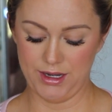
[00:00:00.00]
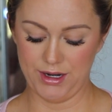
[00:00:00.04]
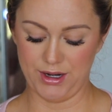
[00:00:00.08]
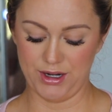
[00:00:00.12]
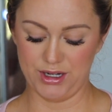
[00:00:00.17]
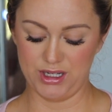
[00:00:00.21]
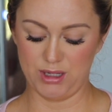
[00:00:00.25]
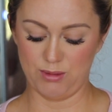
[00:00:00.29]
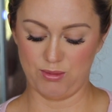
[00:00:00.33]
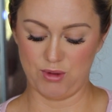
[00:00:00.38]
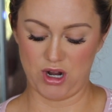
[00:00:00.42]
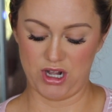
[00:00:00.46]

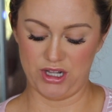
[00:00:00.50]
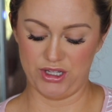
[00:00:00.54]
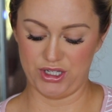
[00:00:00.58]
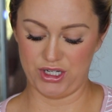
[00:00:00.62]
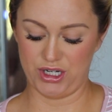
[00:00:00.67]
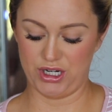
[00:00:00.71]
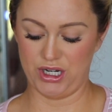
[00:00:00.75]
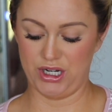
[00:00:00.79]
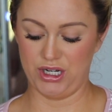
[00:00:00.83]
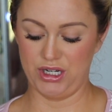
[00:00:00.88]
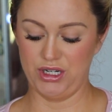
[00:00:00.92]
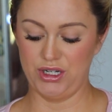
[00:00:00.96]
Here's a
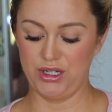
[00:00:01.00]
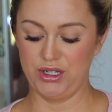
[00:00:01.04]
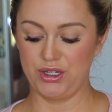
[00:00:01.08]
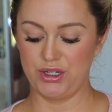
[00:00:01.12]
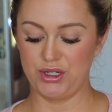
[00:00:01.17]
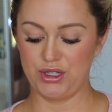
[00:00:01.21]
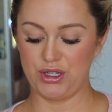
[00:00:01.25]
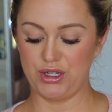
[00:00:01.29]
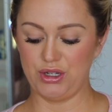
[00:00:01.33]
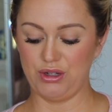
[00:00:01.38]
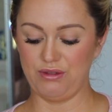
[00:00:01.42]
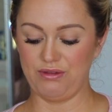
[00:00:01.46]
bronzer,
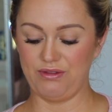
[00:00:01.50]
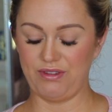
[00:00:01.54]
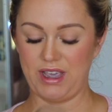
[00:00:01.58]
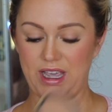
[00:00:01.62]
Too